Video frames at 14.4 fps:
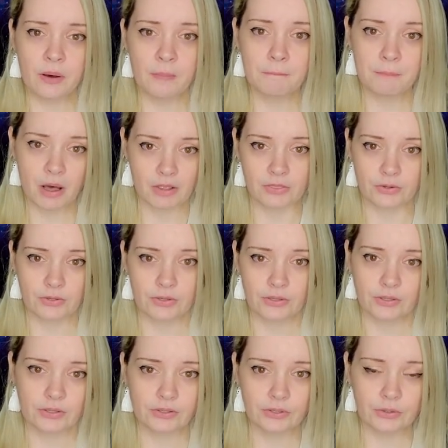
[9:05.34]
mother
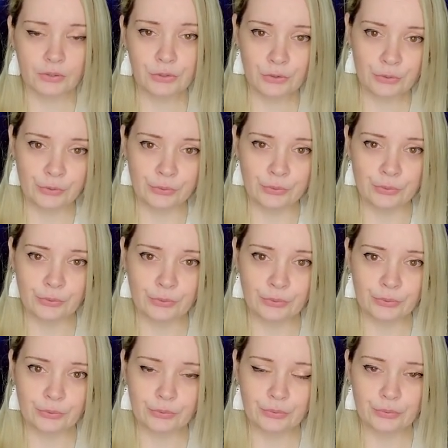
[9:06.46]
who
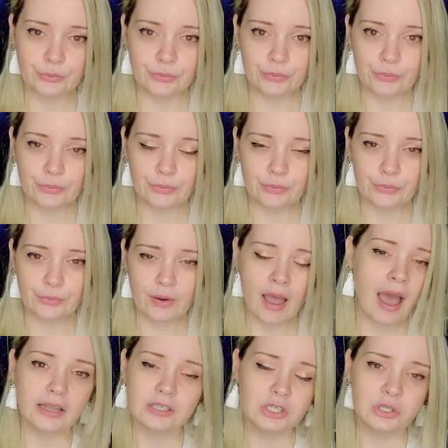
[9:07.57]

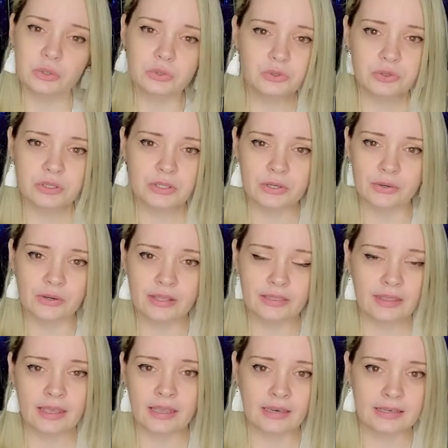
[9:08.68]
had children during
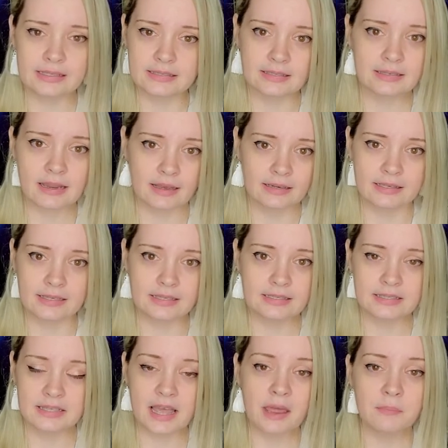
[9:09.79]
the 80s and 90s
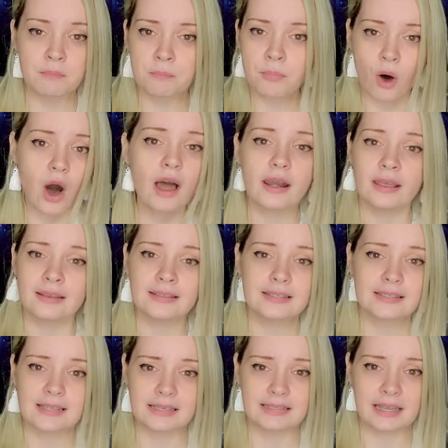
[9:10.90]
that bought into
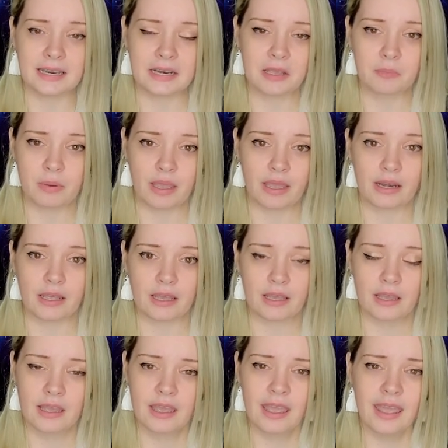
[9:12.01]
satanic
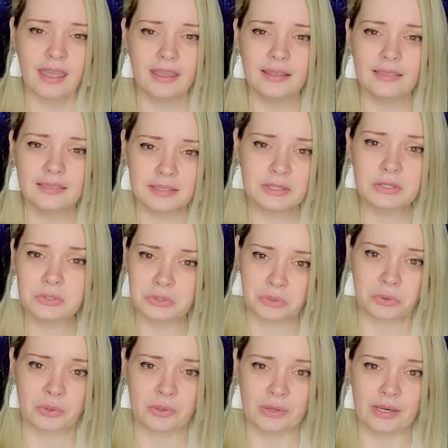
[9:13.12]
panic. This
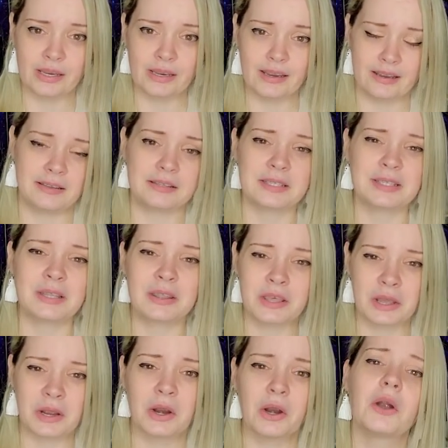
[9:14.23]
story is
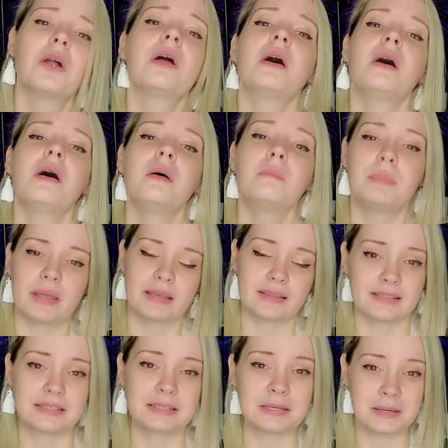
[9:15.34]
their
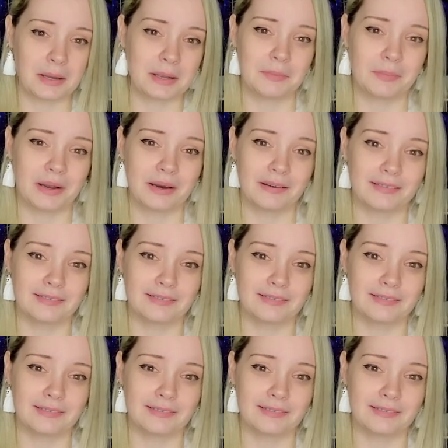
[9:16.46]
biggest nightmare.